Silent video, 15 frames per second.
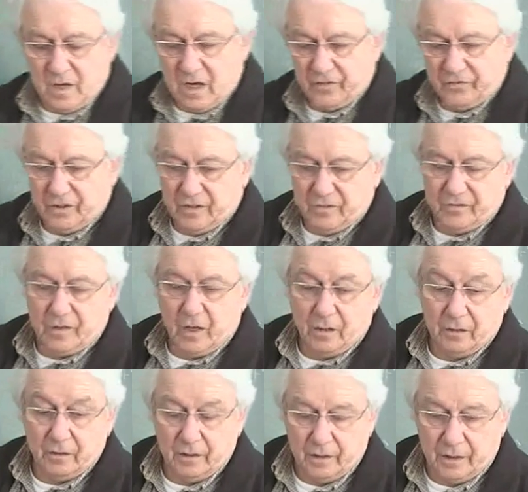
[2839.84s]
as it is
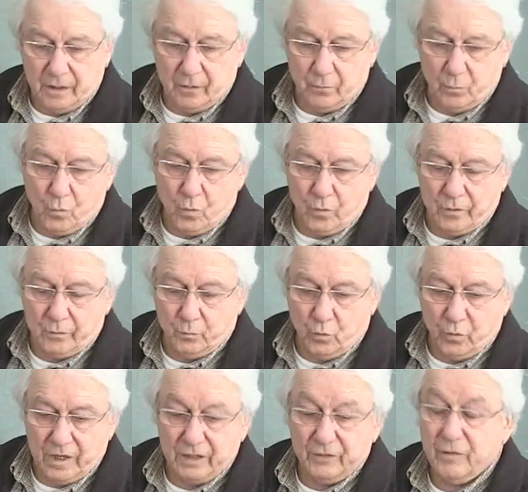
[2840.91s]
done in more,
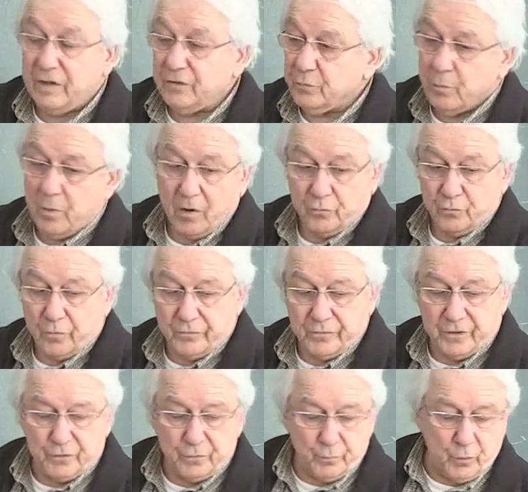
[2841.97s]
more advanced parts of
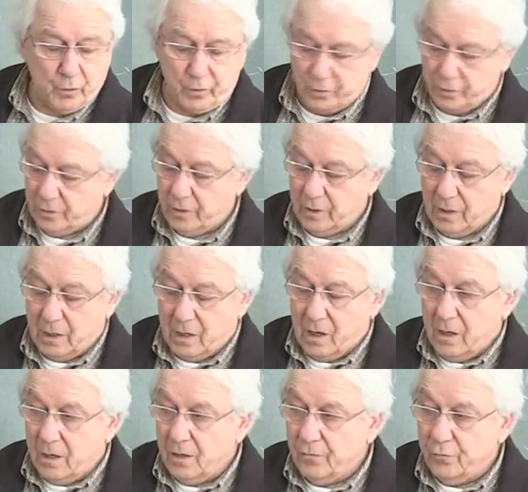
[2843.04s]
this book.
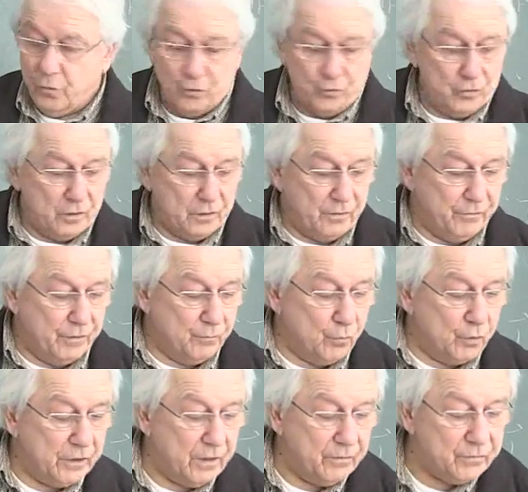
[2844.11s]
Unfortunately, we
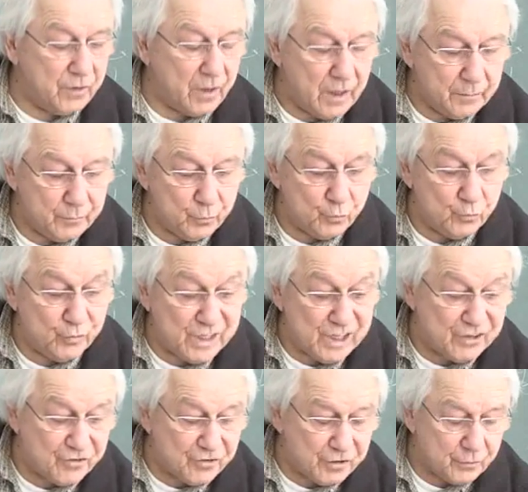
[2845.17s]
won't have time to
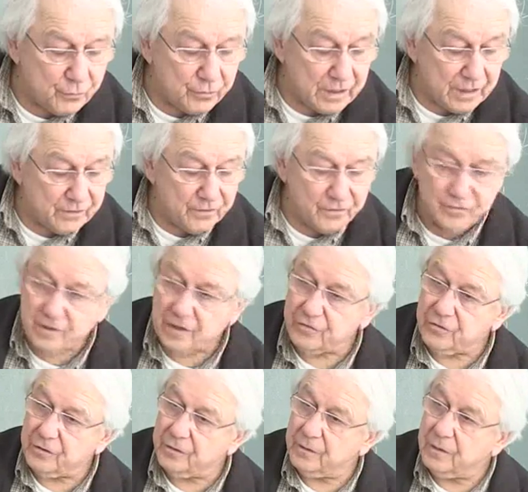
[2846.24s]
reach to that
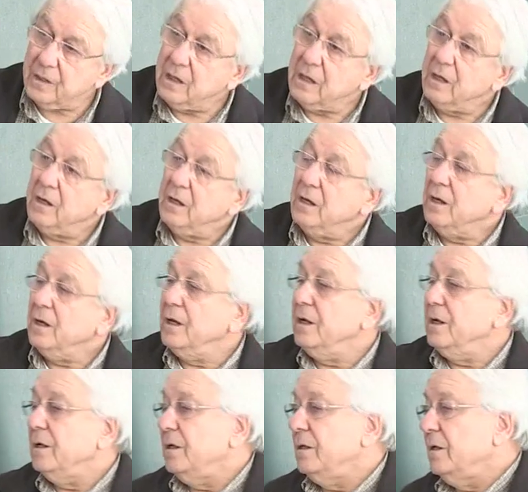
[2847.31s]
discussion.
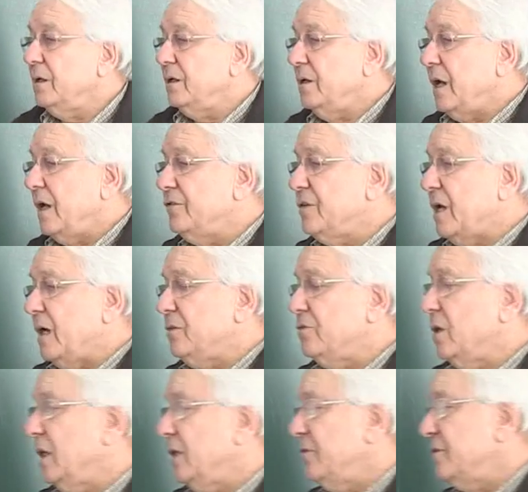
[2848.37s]
Uh,
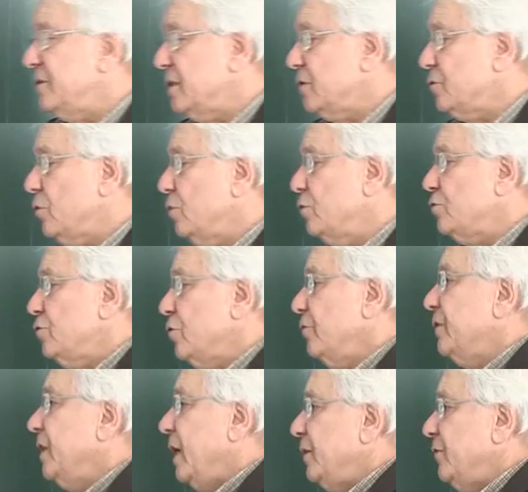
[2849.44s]
exact relativistic solution
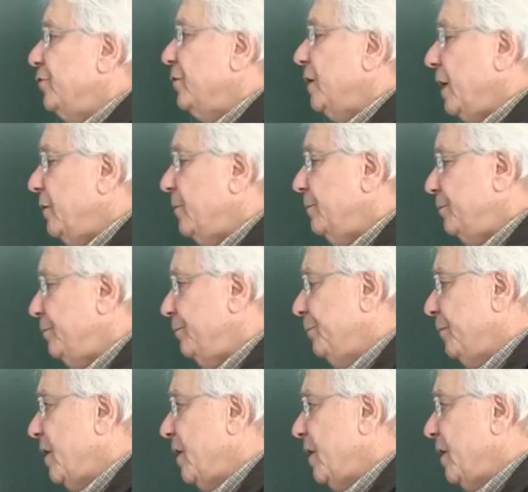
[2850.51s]
of the hydrogen atom.